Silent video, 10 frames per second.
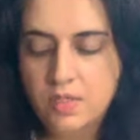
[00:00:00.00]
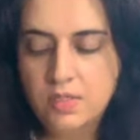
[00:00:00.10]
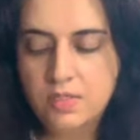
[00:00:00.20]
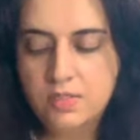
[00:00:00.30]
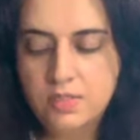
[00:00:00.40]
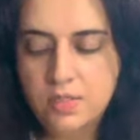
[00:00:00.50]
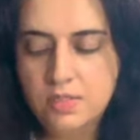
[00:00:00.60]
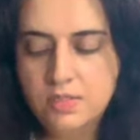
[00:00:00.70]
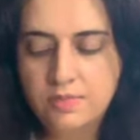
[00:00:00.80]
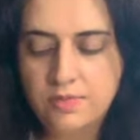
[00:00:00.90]
the
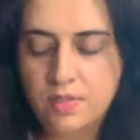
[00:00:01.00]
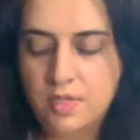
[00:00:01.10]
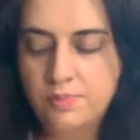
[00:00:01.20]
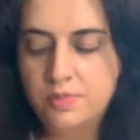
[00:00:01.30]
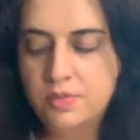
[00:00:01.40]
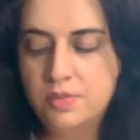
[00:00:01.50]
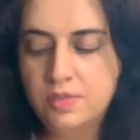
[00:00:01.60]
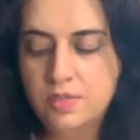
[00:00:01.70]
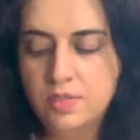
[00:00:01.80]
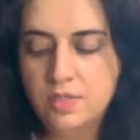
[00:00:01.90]
Six of Cups,
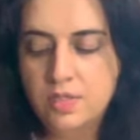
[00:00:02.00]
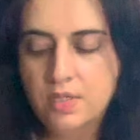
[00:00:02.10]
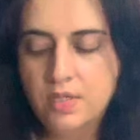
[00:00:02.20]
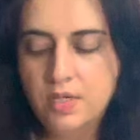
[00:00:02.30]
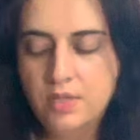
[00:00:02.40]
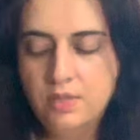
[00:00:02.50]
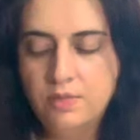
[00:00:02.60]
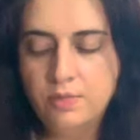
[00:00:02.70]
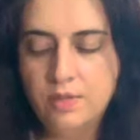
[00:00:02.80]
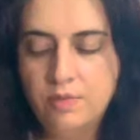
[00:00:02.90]
and the
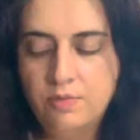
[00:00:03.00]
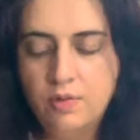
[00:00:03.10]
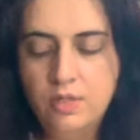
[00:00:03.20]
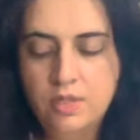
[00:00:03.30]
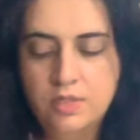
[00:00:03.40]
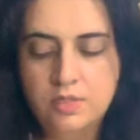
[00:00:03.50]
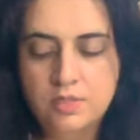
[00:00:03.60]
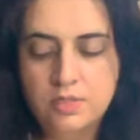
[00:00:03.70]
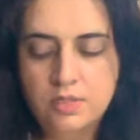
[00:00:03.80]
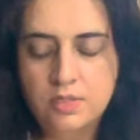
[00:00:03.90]
Three of Wands.